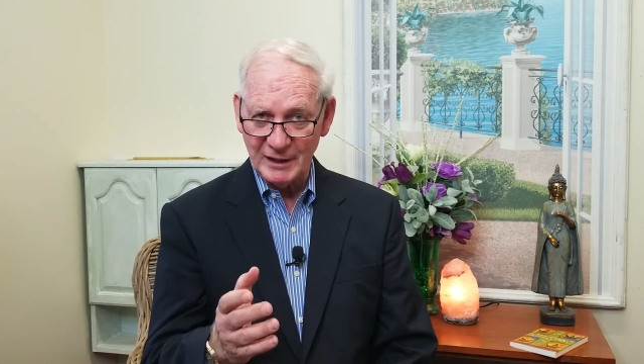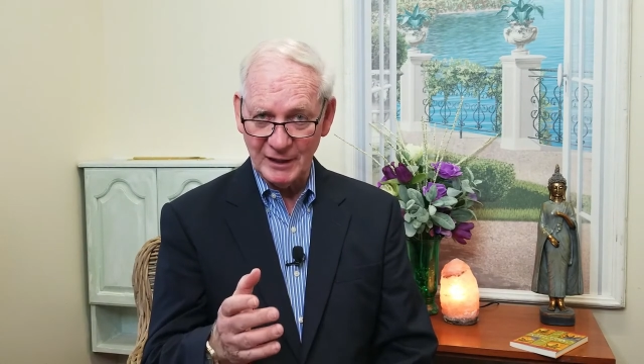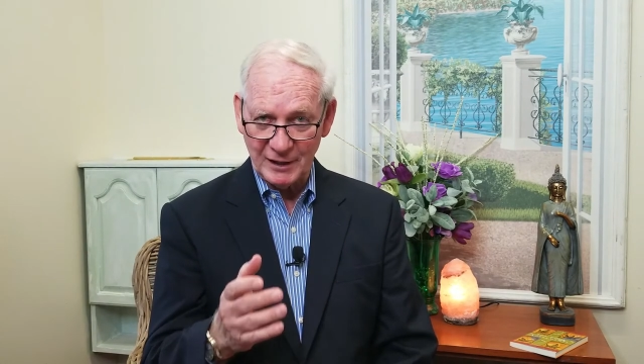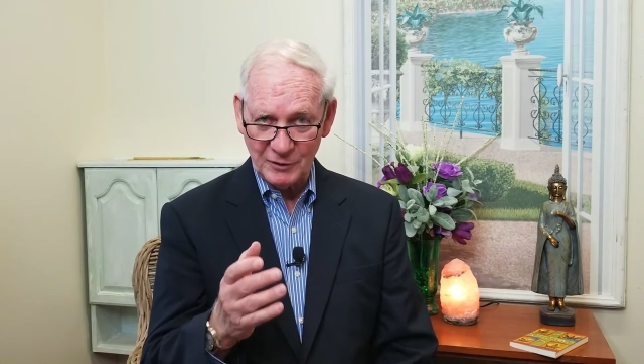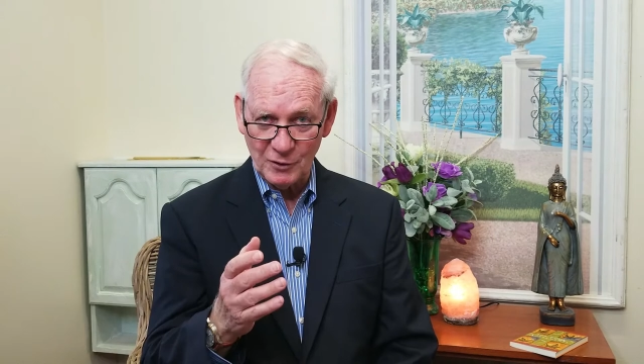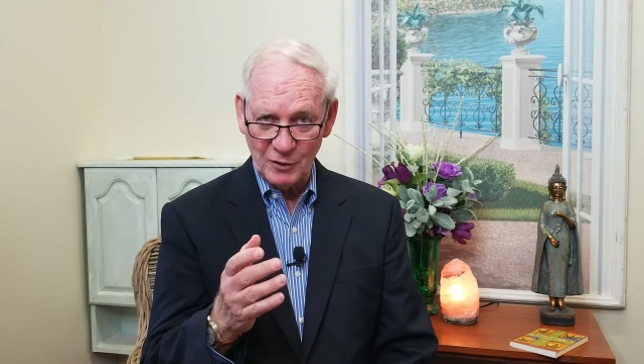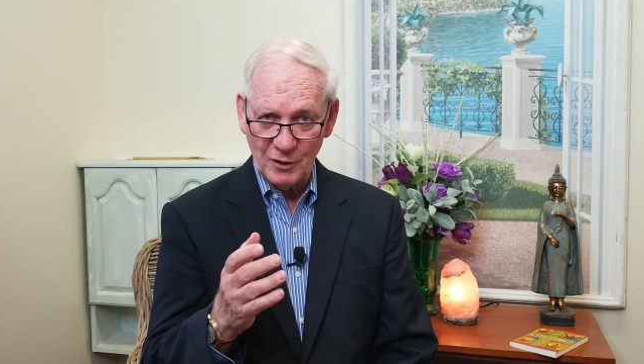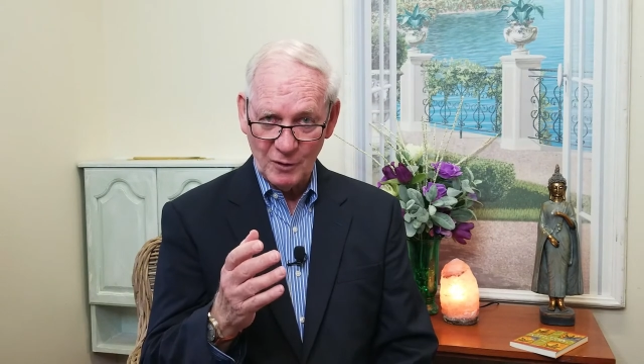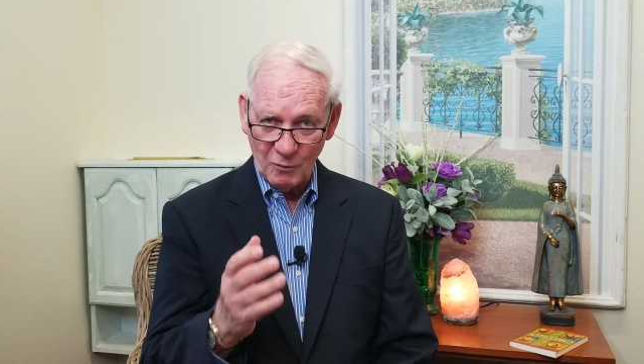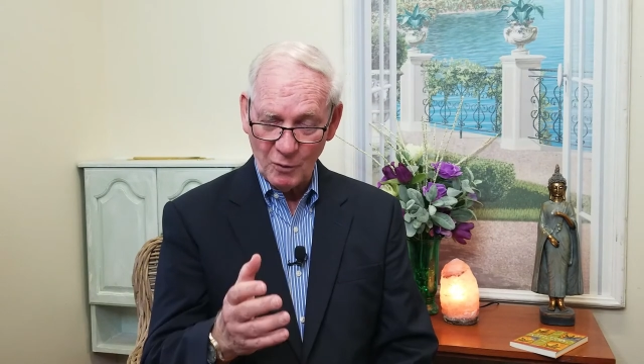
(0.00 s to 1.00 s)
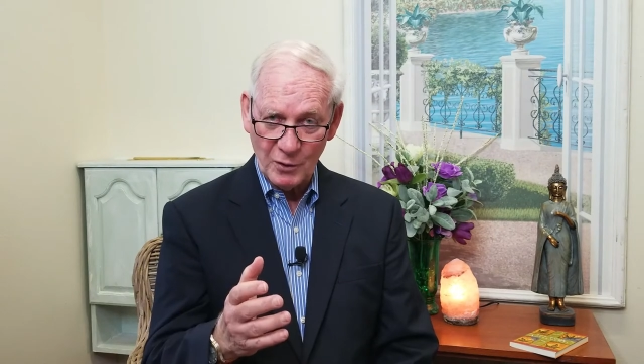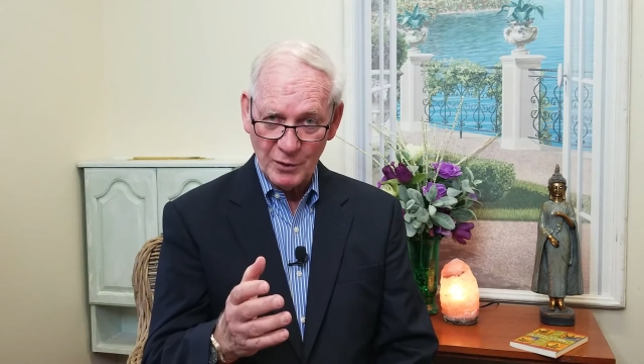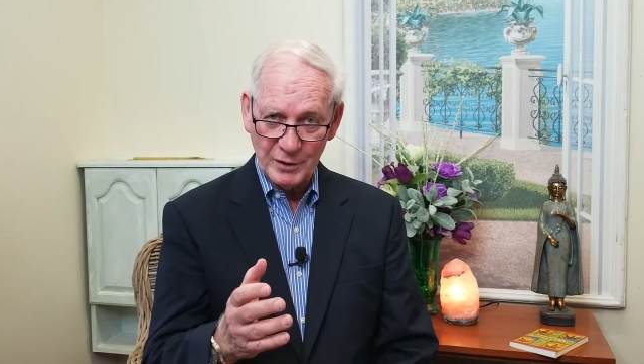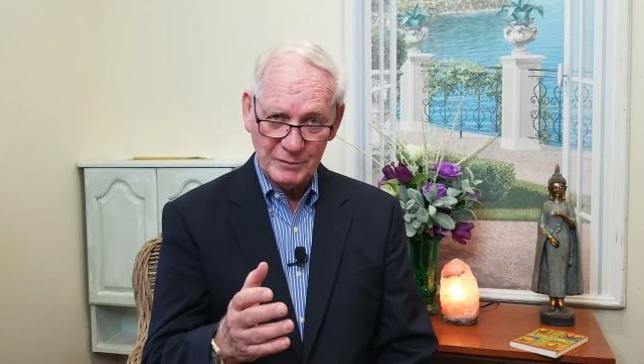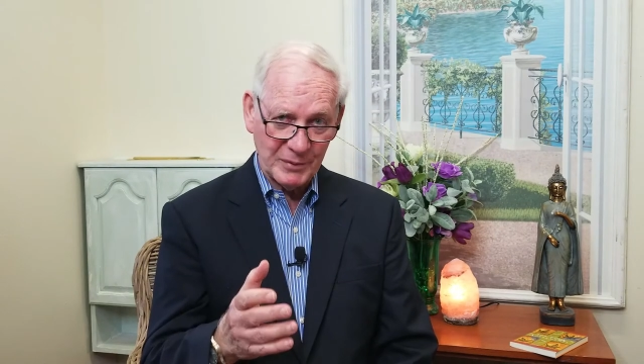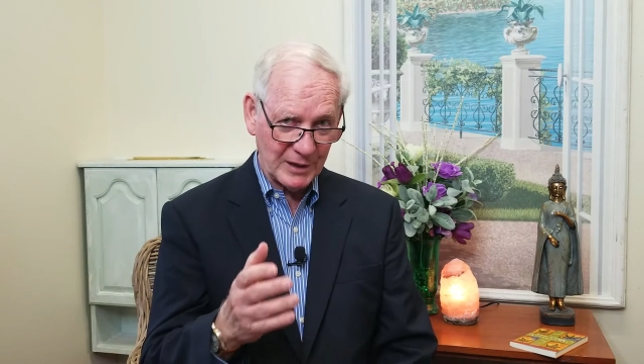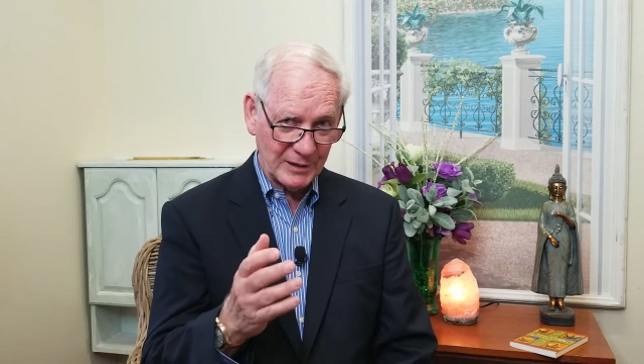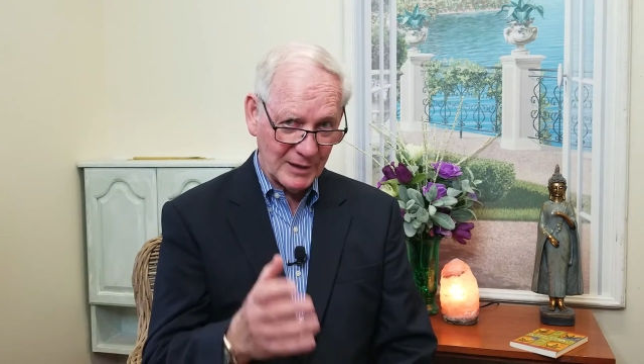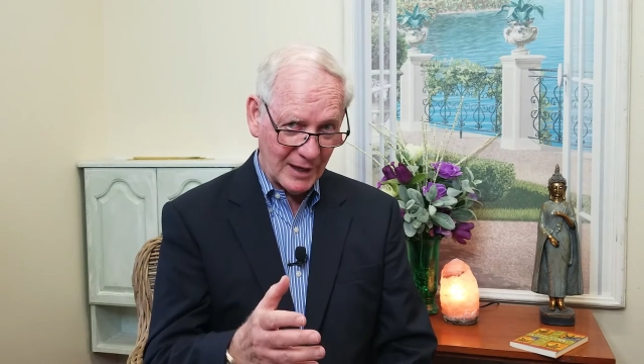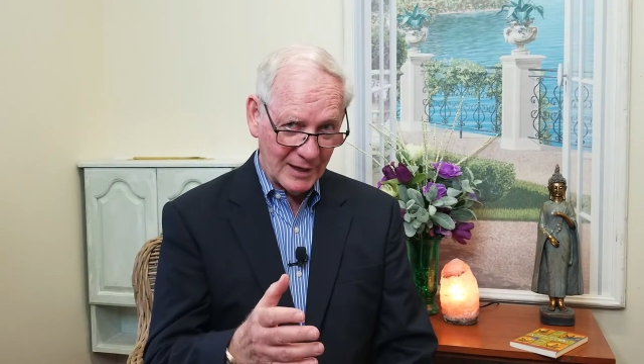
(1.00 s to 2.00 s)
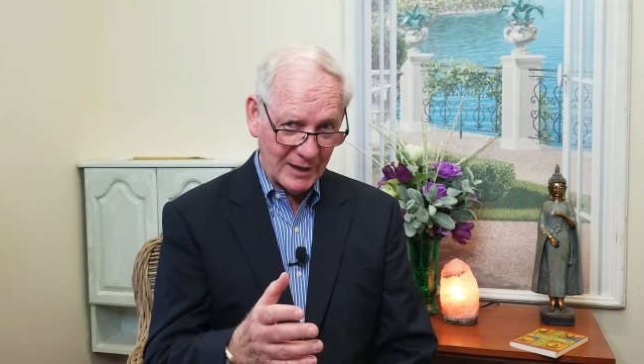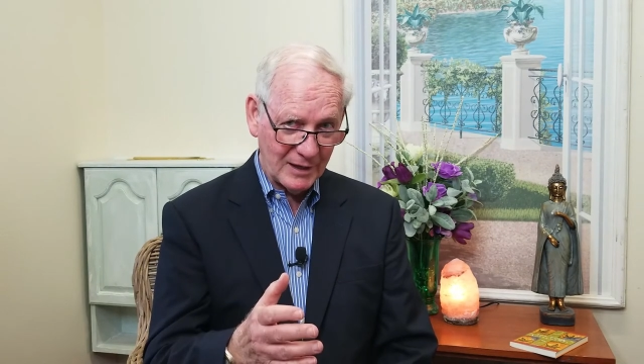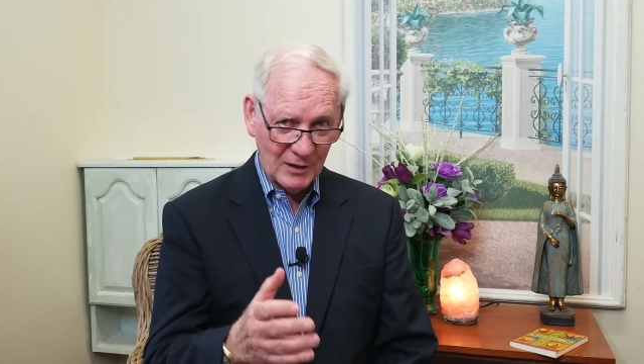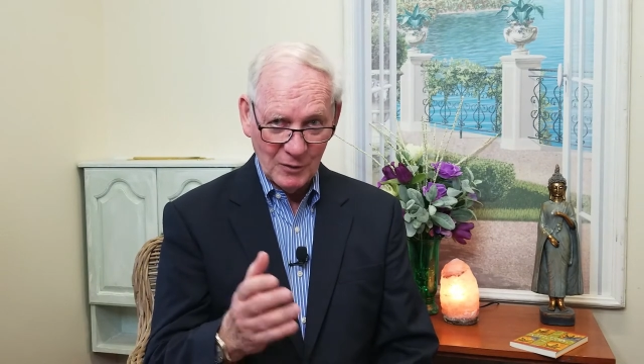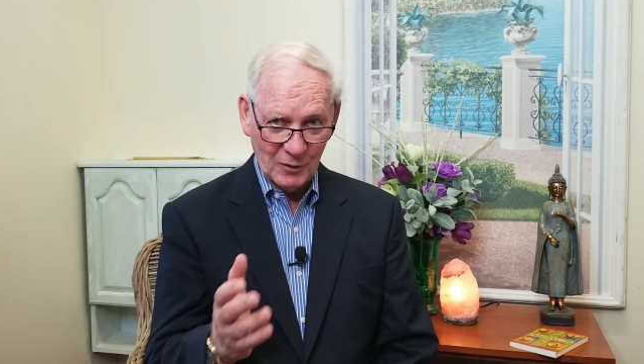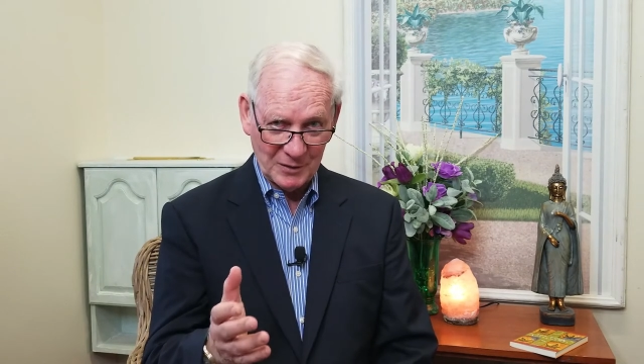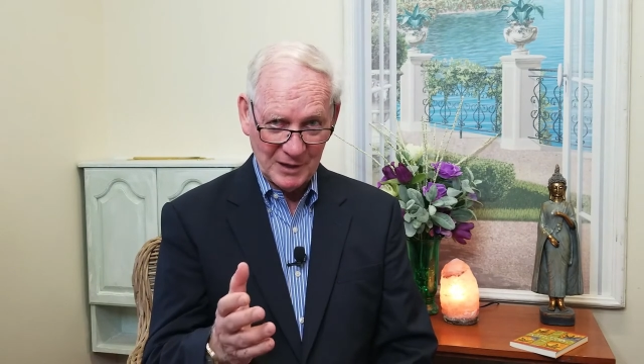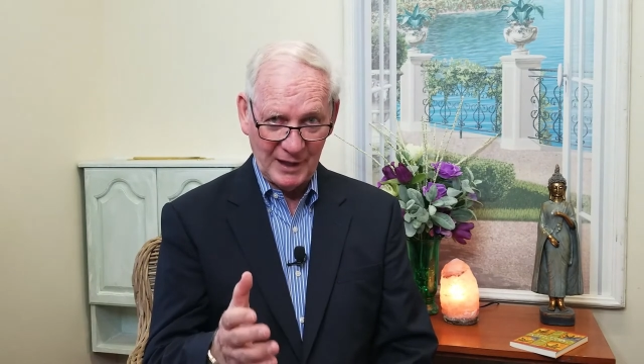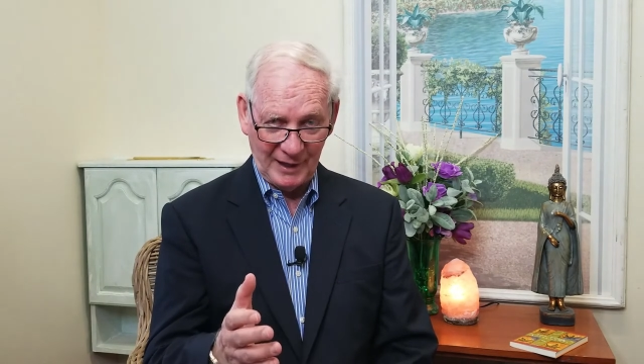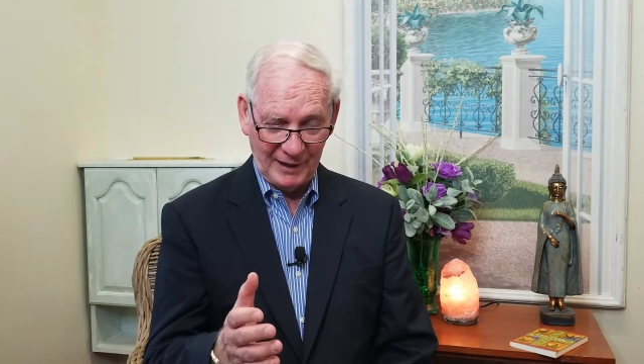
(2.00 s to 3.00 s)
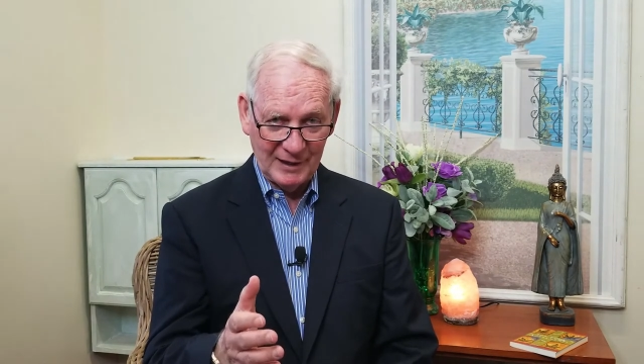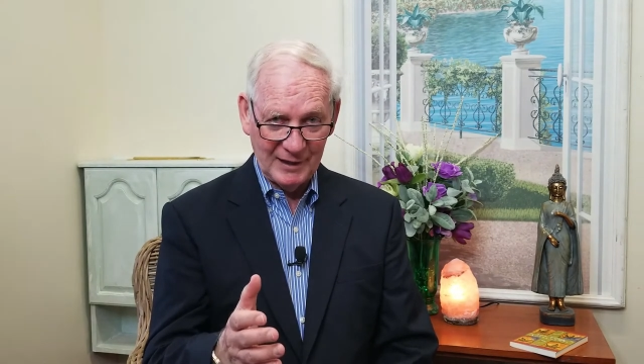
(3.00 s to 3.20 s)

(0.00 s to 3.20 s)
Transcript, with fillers: Let your word be yea or nay.